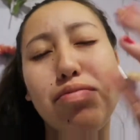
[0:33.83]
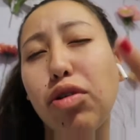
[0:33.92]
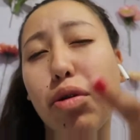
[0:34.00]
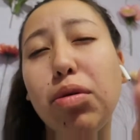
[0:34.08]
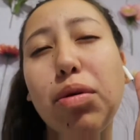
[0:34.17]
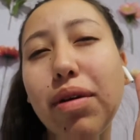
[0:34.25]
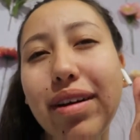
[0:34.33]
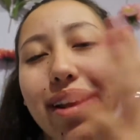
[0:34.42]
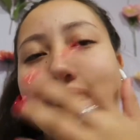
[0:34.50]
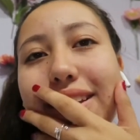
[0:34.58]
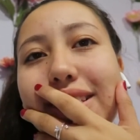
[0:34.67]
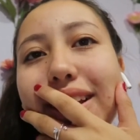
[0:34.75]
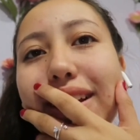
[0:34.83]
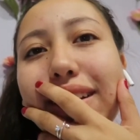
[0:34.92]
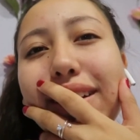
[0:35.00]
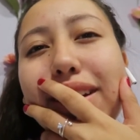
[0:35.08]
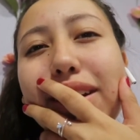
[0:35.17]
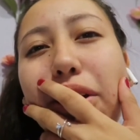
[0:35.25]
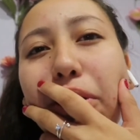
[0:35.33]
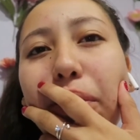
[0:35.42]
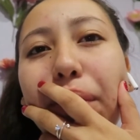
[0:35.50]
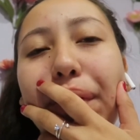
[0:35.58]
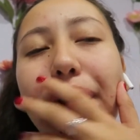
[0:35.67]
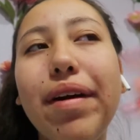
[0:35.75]
record anything, you
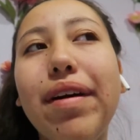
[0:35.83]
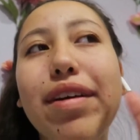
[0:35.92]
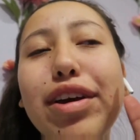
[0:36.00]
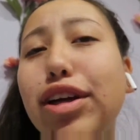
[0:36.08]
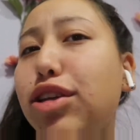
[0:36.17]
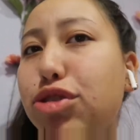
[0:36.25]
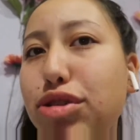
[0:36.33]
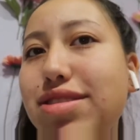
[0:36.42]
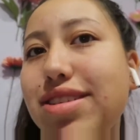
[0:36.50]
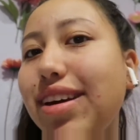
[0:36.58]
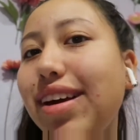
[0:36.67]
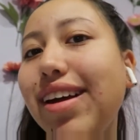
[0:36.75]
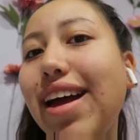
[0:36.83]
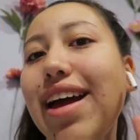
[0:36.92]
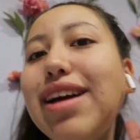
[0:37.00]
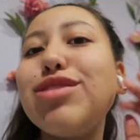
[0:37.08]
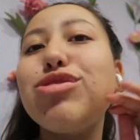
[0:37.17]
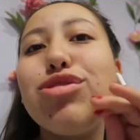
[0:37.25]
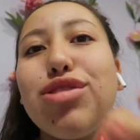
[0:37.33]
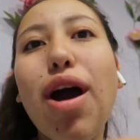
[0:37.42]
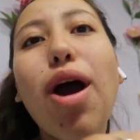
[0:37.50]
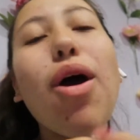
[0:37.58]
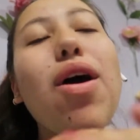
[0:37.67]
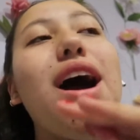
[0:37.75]
know, interesting. So
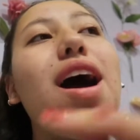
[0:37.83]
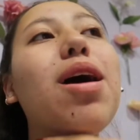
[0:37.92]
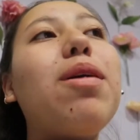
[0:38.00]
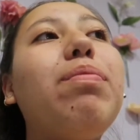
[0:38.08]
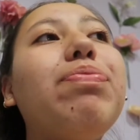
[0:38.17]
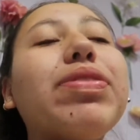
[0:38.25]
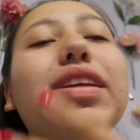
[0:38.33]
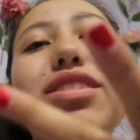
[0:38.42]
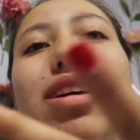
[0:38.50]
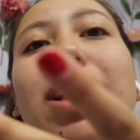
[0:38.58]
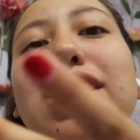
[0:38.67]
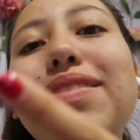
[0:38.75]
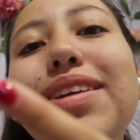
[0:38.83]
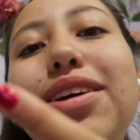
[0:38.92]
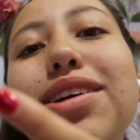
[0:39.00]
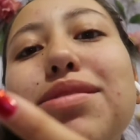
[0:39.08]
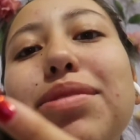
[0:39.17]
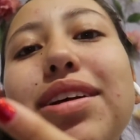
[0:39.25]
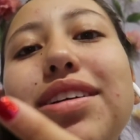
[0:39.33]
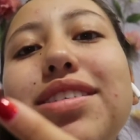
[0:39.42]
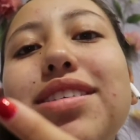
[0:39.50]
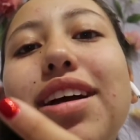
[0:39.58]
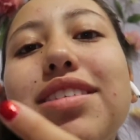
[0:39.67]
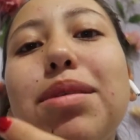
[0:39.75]
um, today's video is really
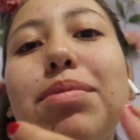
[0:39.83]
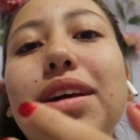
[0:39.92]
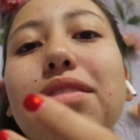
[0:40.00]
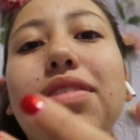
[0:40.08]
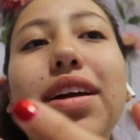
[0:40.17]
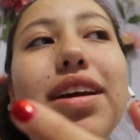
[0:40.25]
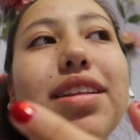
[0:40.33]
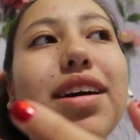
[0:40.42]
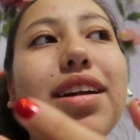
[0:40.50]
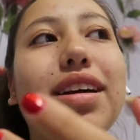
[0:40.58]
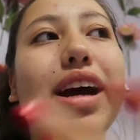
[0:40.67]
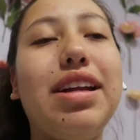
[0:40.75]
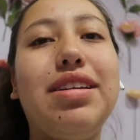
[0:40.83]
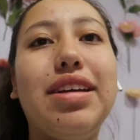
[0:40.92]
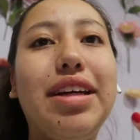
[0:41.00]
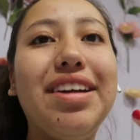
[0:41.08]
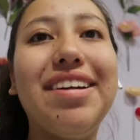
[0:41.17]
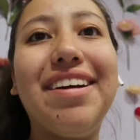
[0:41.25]
just like something funny that I did.